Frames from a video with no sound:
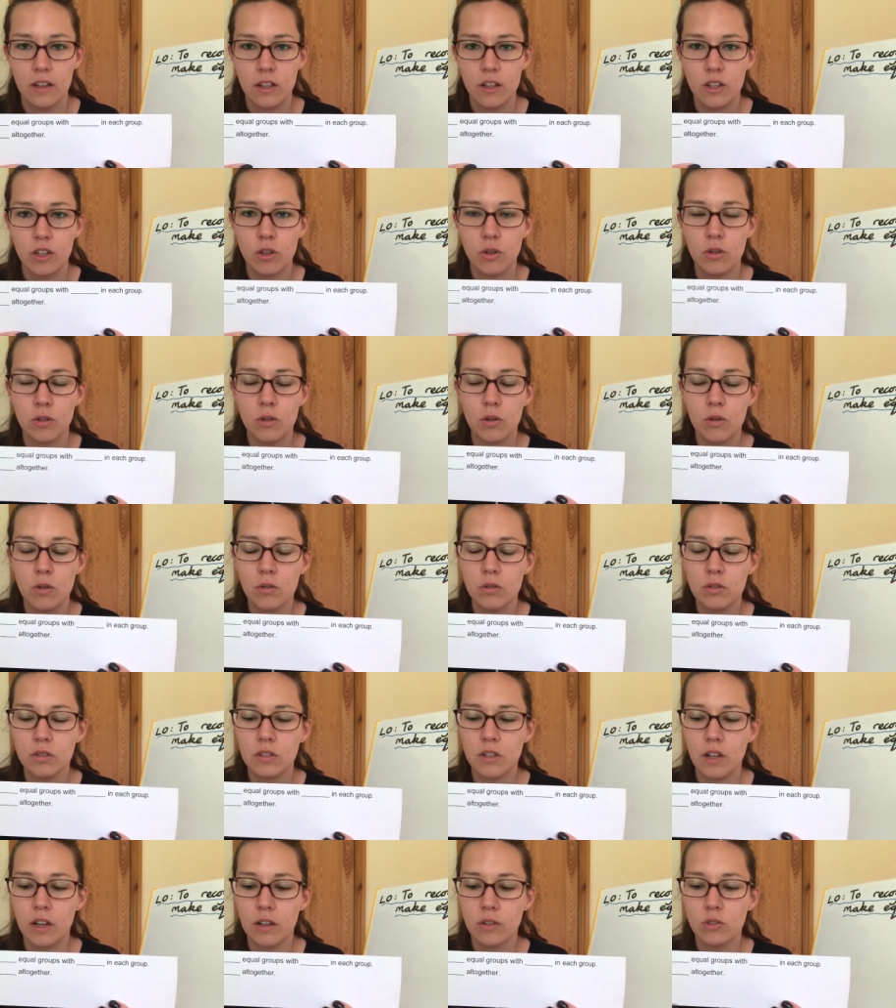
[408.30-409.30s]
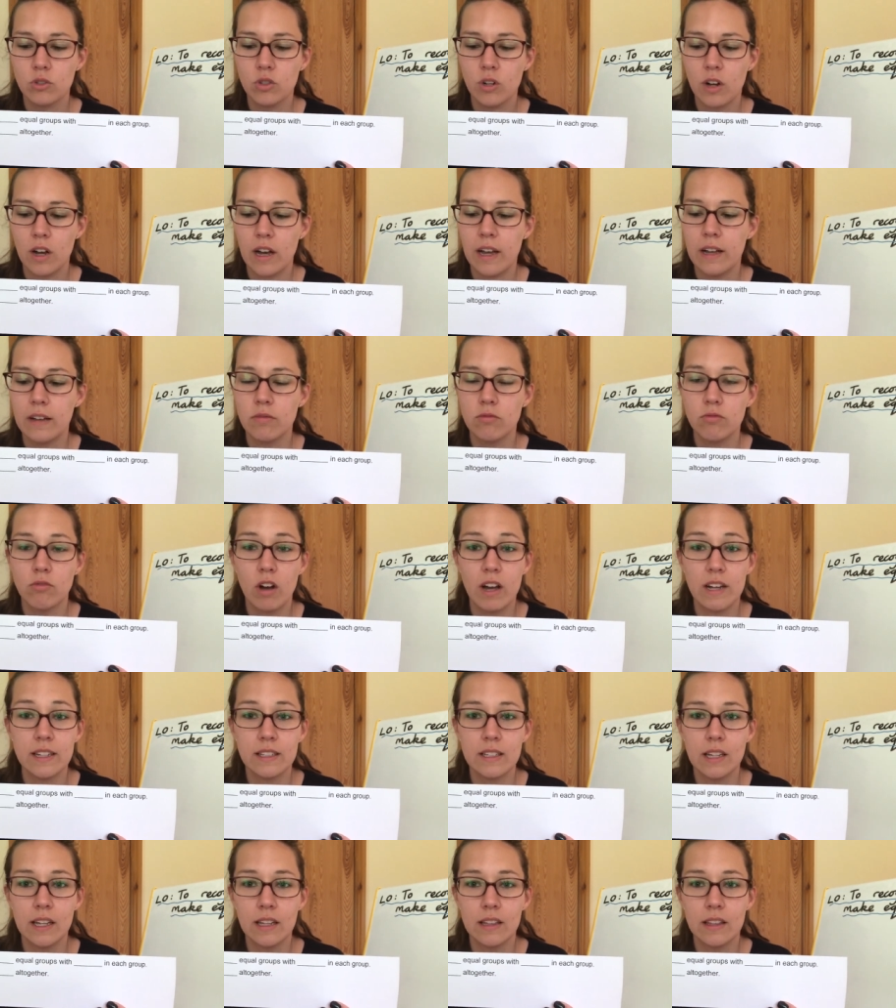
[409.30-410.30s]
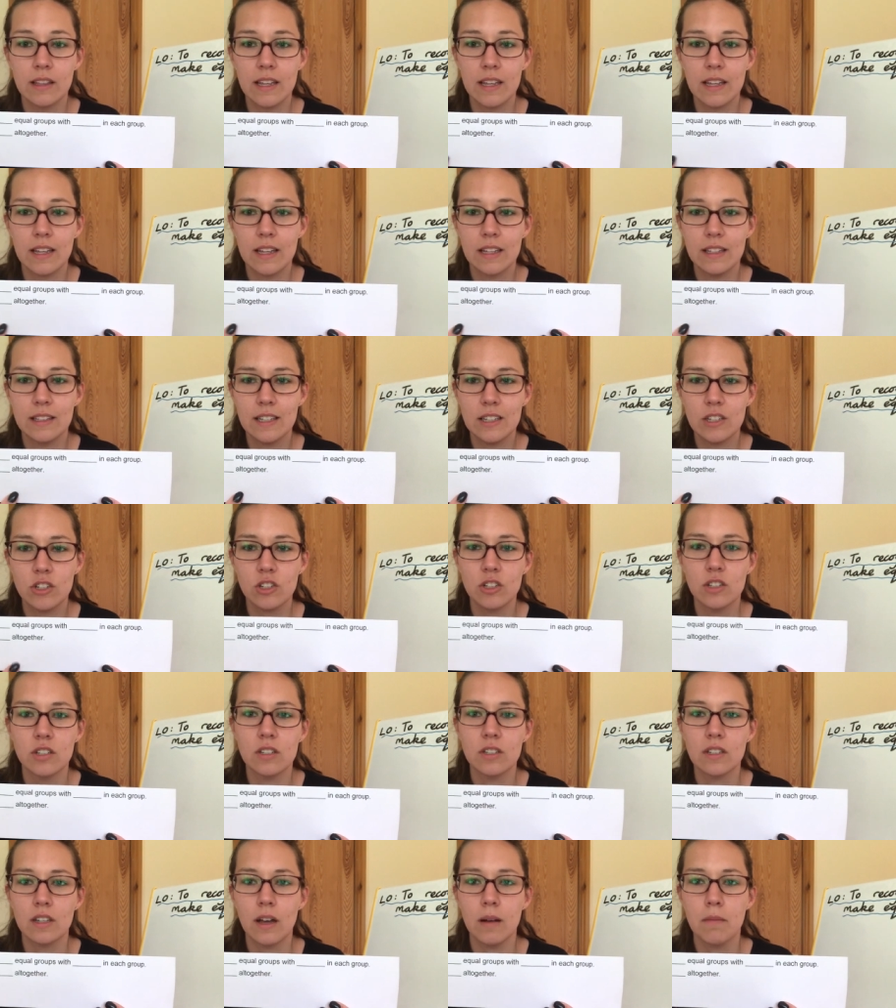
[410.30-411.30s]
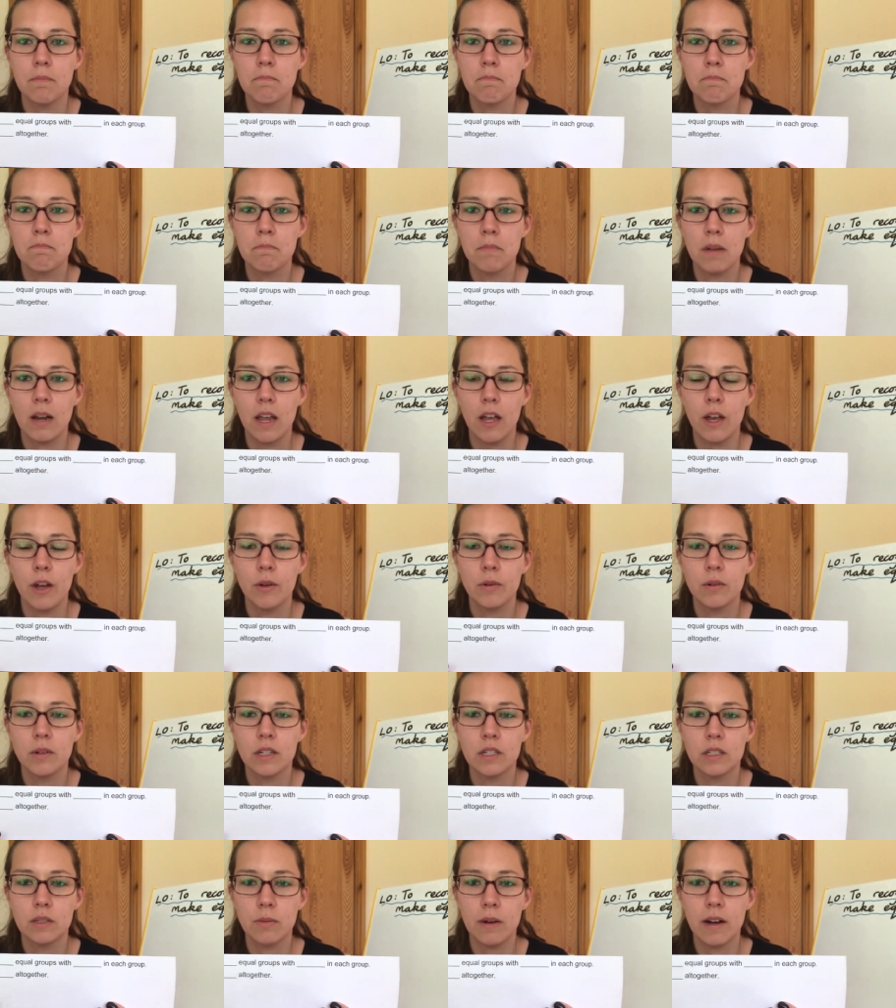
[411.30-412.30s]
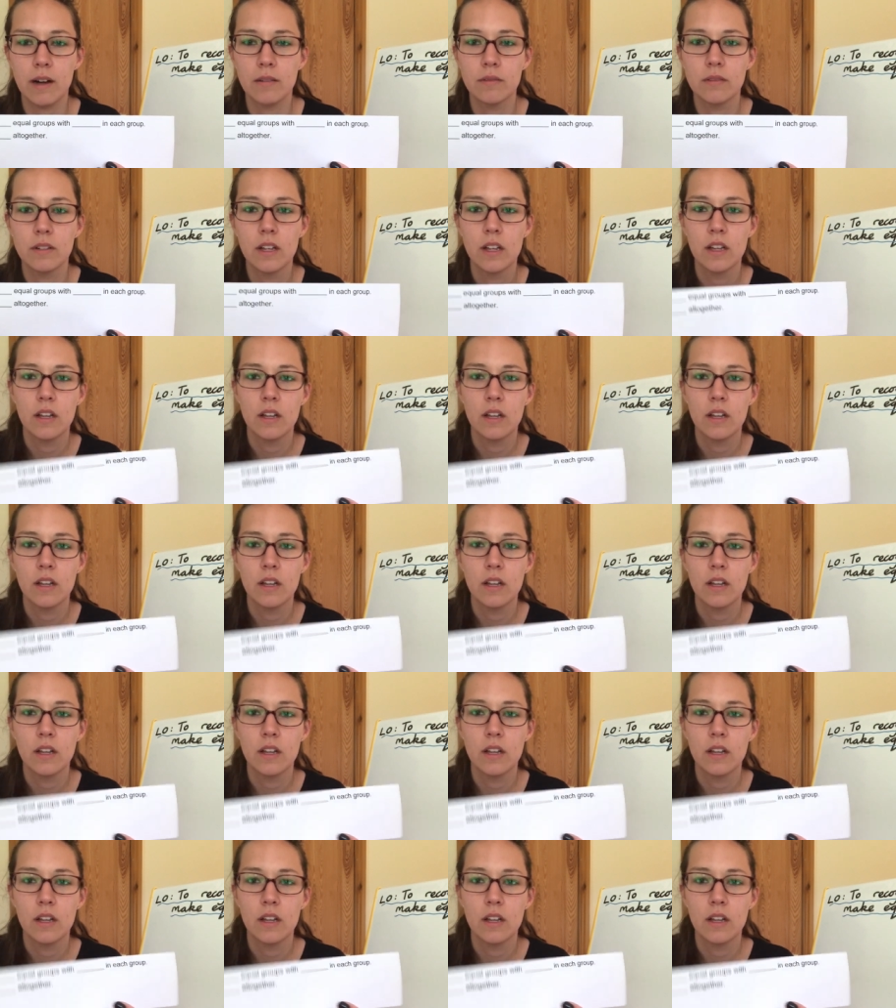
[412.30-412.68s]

You can also try writing the addition sum below as well.